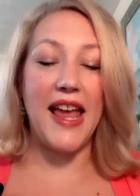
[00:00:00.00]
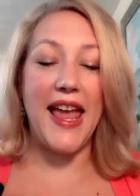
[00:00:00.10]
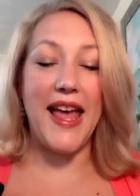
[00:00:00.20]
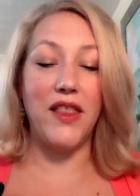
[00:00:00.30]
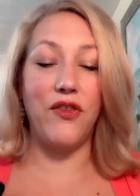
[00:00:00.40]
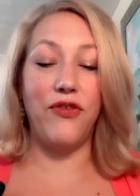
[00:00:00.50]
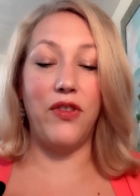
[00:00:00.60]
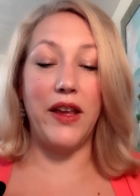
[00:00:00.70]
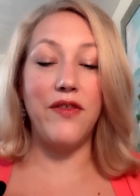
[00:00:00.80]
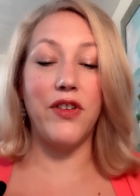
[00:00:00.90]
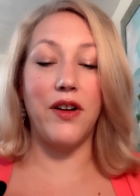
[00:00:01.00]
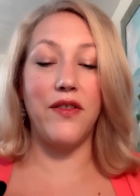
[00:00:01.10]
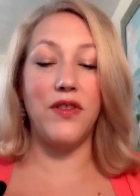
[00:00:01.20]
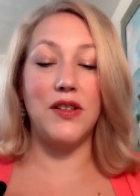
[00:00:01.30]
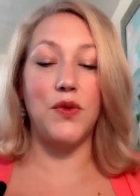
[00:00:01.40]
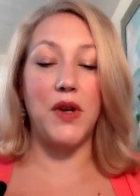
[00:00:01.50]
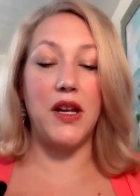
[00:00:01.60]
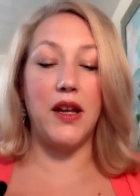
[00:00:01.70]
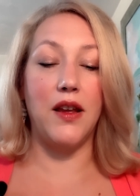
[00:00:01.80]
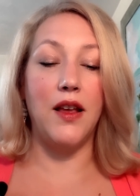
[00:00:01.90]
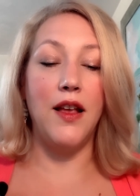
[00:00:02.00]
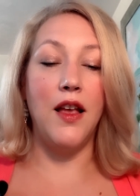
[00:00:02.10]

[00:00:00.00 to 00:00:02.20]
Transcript: And the flavor of this reading,